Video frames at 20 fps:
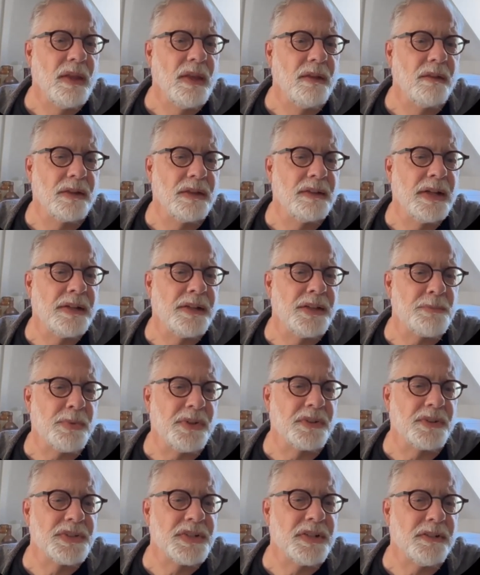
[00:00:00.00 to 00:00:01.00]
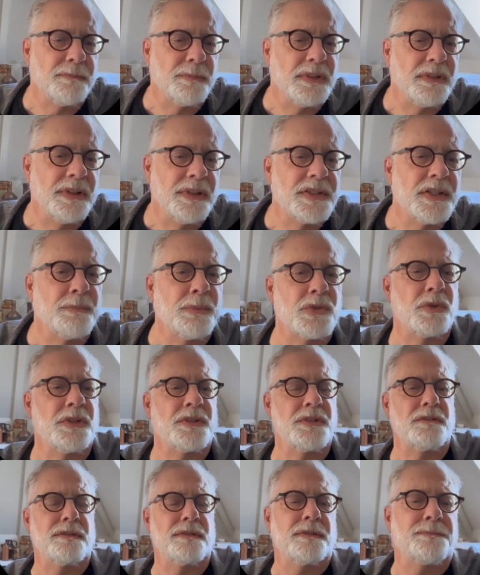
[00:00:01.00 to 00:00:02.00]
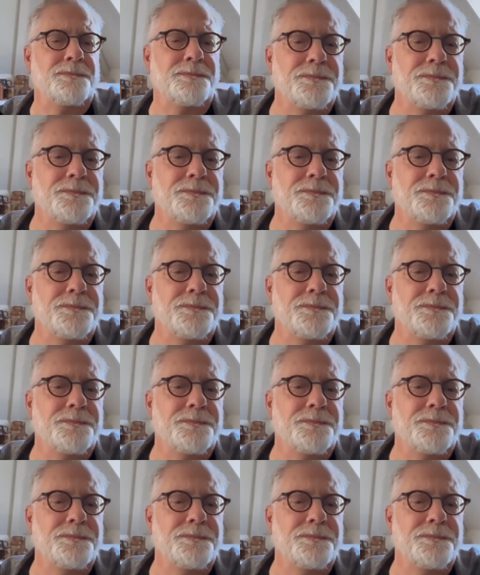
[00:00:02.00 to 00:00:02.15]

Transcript: Okay, not all this political stuff, but let's say persuasive.